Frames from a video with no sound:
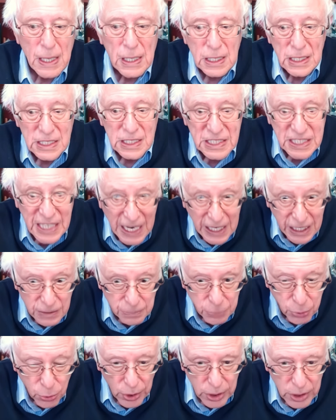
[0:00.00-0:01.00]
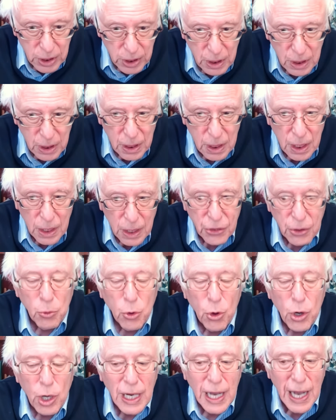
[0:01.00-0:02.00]
Second point, the
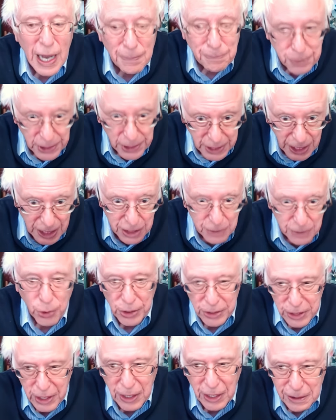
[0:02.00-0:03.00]
more complicated point,